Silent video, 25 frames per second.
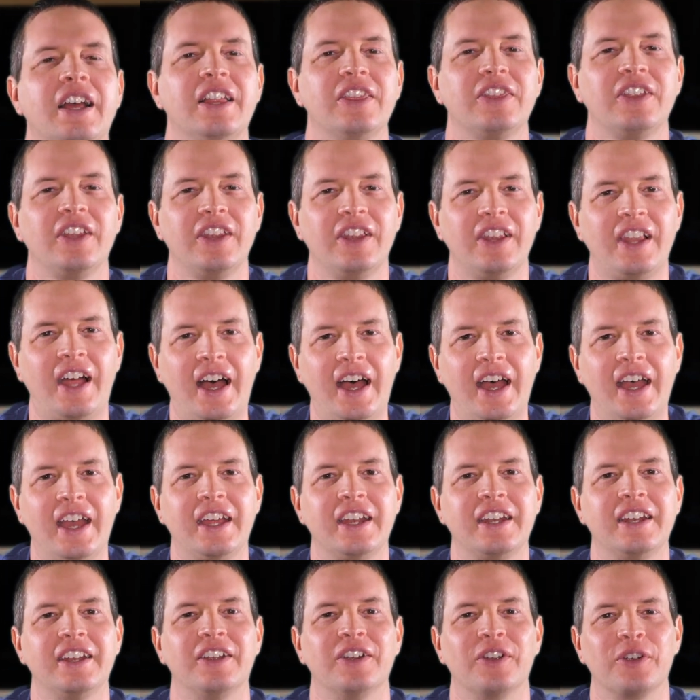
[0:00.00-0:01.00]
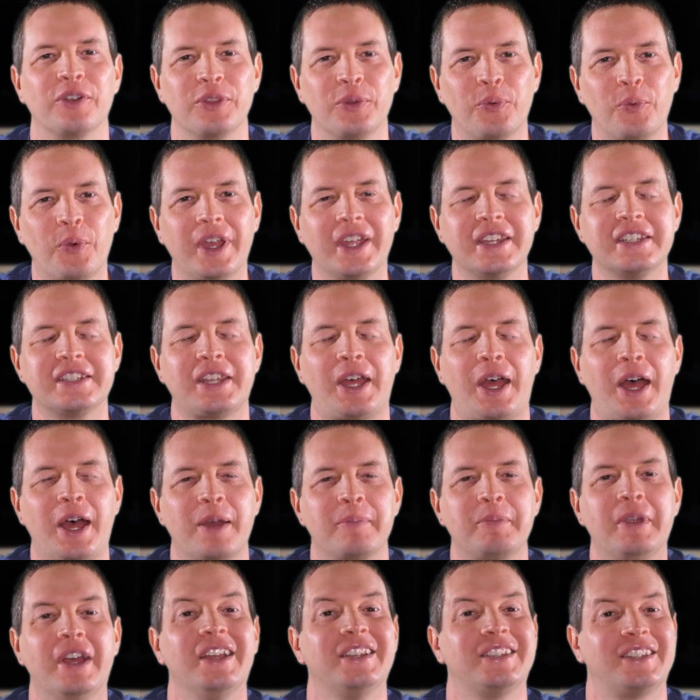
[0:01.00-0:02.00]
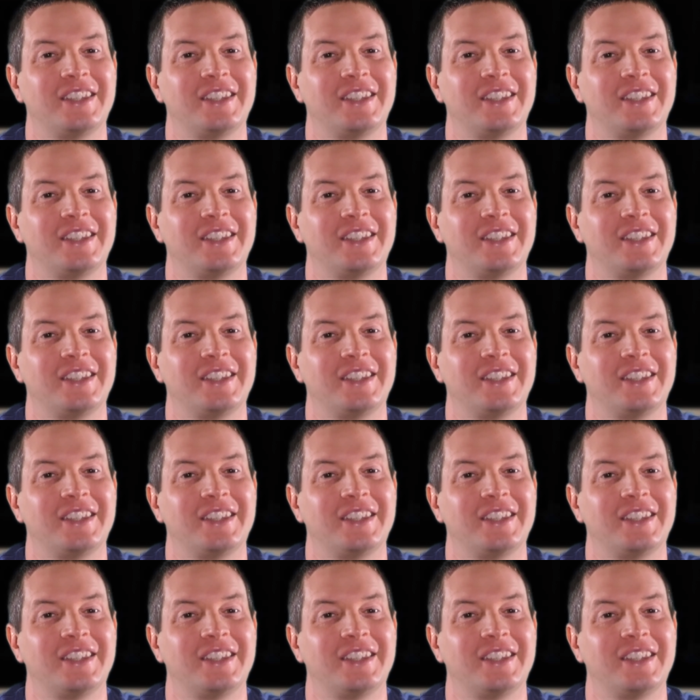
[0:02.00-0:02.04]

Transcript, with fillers: the line or the wait time